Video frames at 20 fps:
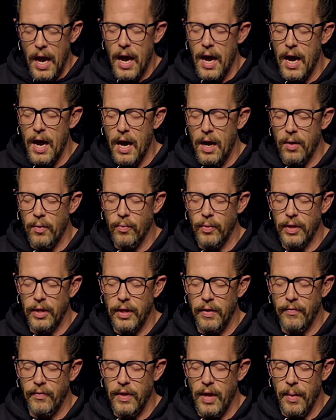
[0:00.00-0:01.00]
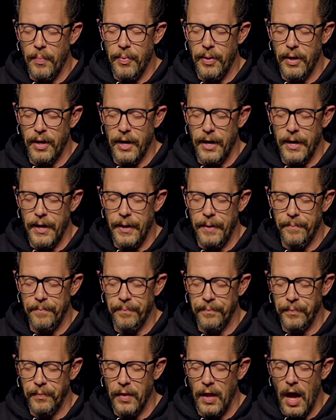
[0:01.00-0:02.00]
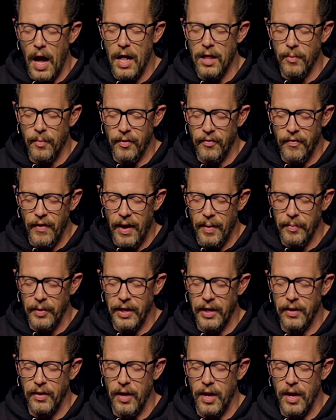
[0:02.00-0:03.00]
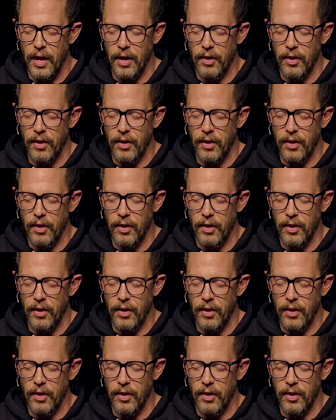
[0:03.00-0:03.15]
We lift up the Holloman family,